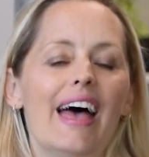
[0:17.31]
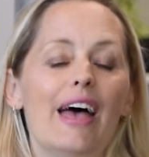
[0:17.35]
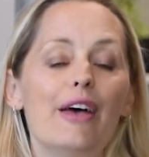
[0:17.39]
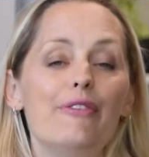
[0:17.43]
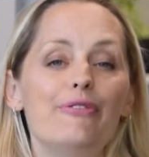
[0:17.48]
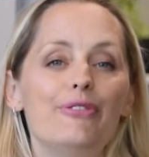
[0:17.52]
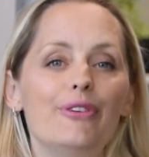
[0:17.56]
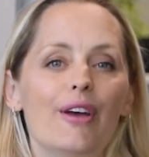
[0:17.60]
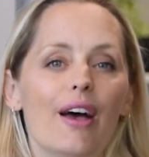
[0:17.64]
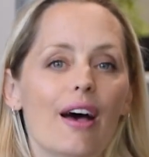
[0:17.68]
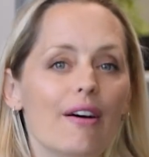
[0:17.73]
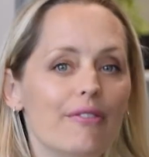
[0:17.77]

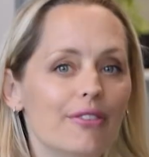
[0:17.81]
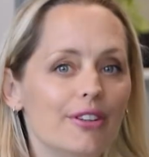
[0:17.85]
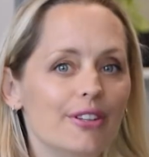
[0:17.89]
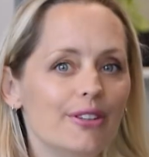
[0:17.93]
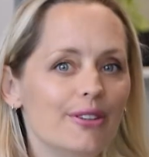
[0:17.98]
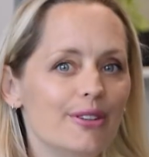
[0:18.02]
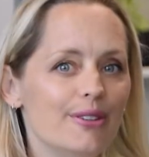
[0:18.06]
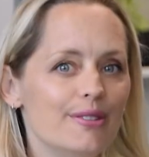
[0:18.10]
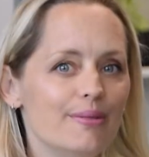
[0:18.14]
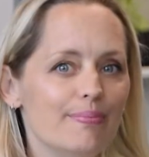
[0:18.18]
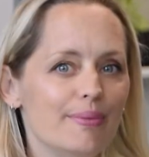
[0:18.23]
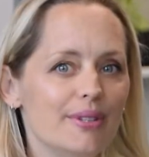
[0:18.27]
If you haven't
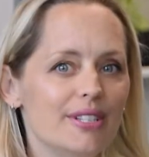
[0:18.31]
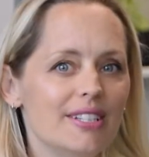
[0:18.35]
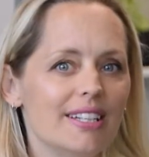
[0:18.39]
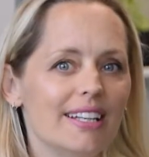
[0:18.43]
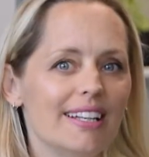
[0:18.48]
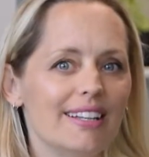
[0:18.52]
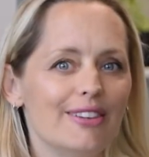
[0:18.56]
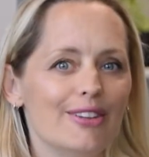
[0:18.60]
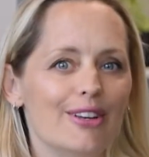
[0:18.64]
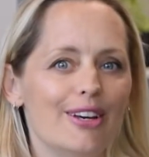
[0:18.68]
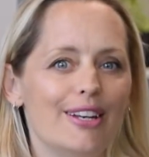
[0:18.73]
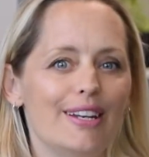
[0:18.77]
used
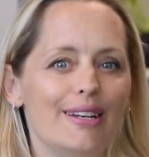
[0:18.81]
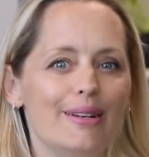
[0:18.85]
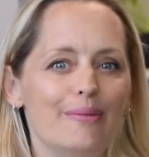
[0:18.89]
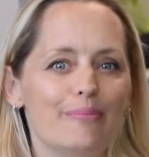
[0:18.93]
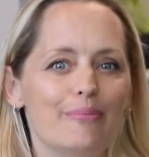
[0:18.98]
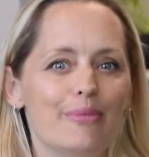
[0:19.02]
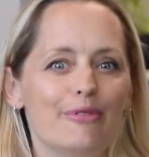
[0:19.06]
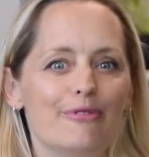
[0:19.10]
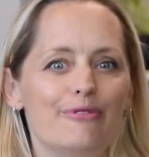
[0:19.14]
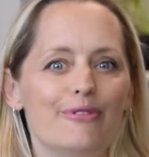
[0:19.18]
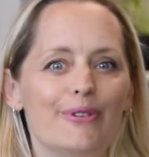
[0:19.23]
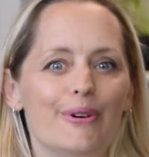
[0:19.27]
machine
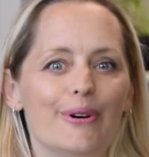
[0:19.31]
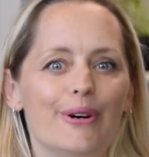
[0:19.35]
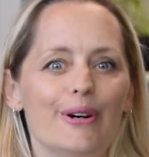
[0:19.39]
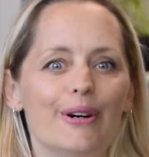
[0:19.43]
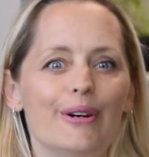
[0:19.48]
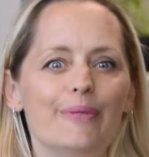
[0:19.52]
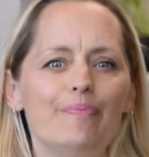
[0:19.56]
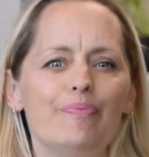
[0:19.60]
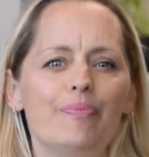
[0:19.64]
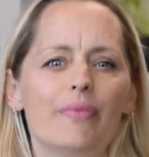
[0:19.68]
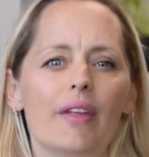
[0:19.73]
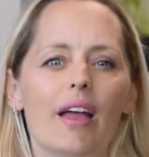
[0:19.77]
learning
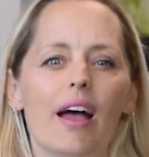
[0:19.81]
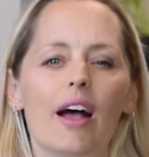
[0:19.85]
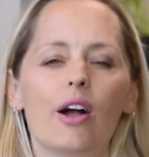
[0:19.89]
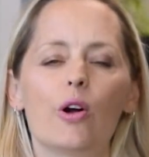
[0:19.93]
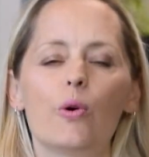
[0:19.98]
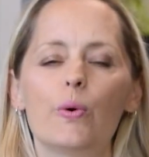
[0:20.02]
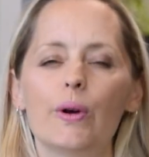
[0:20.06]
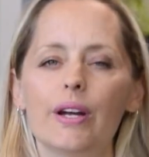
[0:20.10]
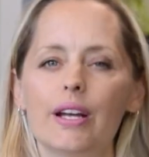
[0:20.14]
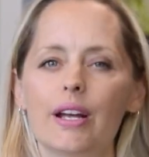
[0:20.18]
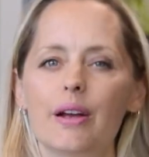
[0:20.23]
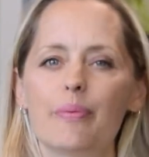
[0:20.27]
before, a
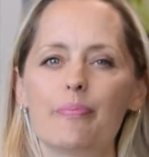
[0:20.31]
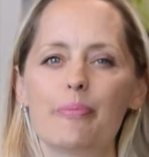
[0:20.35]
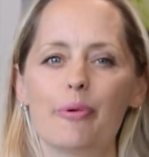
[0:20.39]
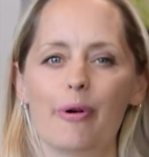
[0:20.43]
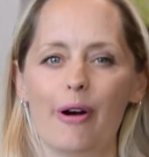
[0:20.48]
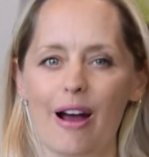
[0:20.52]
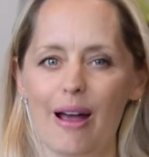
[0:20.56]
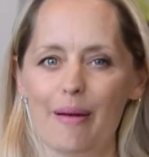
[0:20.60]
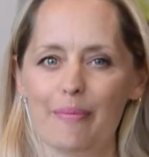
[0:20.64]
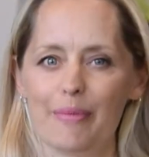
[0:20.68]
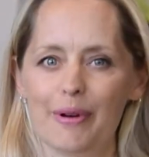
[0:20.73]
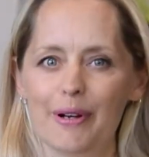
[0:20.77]
quick
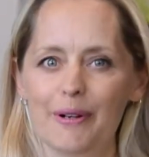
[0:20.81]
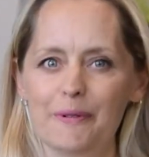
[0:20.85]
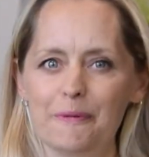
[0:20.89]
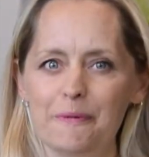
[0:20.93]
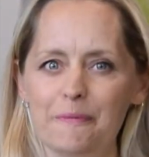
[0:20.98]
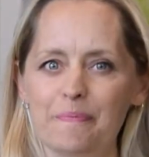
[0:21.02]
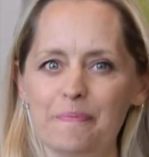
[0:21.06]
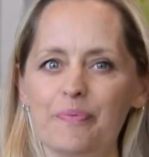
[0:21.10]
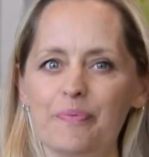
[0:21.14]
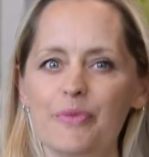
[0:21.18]
primer.